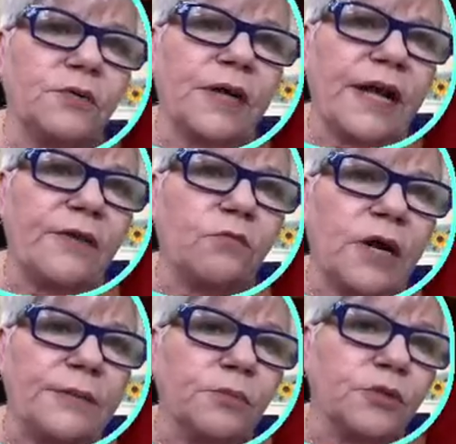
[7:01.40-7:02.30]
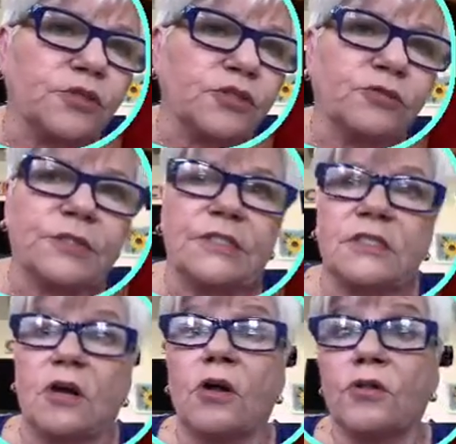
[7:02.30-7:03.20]
have white birch trees,
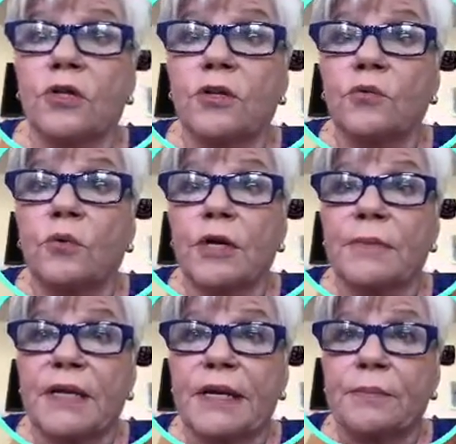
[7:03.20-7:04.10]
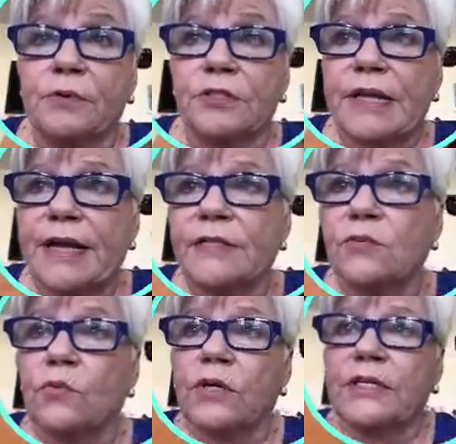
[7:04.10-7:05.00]
although one of my neighbors has
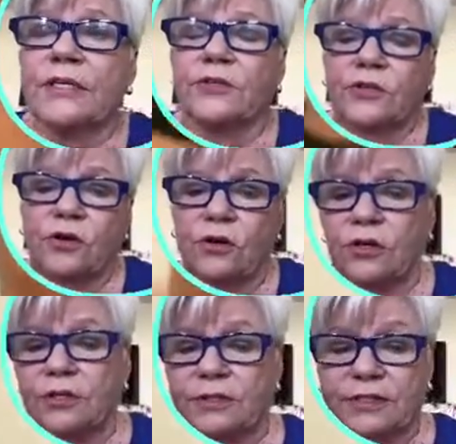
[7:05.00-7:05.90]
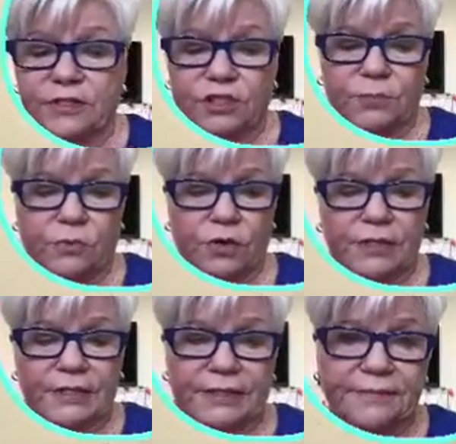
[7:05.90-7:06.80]
one in her yard that she brought
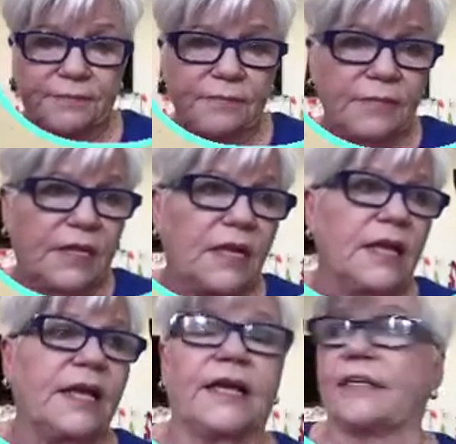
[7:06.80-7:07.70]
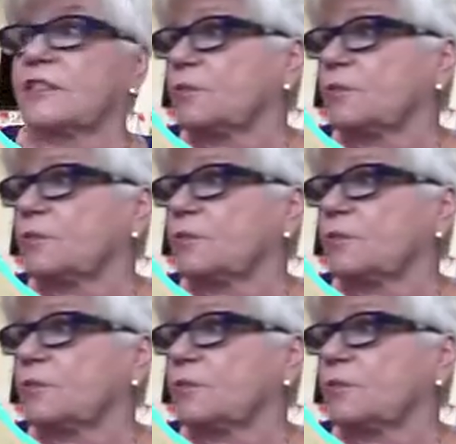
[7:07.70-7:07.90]
in, and it's